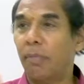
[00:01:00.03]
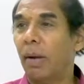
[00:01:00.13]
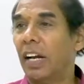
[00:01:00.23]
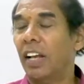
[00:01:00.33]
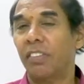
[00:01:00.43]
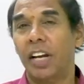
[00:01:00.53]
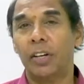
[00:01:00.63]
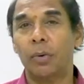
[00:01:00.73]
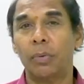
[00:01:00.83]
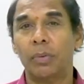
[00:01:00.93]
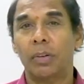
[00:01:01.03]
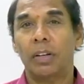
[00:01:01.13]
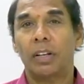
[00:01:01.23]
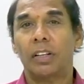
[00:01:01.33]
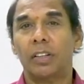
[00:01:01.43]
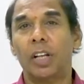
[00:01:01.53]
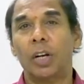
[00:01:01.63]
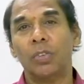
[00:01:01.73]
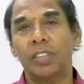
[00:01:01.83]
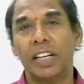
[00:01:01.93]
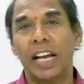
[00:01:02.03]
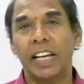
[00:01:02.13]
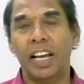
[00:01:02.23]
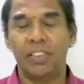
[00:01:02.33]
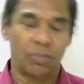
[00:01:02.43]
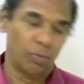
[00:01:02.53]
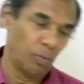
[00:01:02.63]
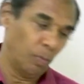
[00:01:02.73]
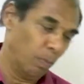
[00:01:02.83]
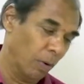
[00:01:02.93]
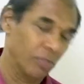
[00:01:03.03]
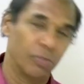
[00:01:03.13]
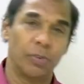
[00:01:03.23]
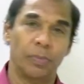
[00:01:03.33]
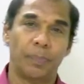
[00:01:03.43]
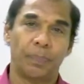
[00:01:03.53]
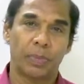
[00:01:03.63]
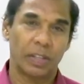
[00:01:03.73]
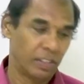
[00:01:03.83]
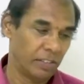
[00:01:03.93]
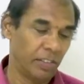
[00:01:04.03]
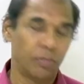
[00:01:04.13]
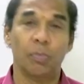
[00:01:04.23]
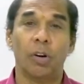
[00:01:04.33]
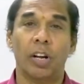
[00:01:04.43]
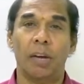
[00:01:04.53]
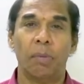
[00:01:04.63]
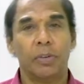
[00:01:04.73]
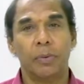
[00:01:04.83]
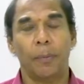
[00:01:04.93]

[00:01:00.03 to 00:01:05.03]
is negative, the question tag is positive. This is model number 2.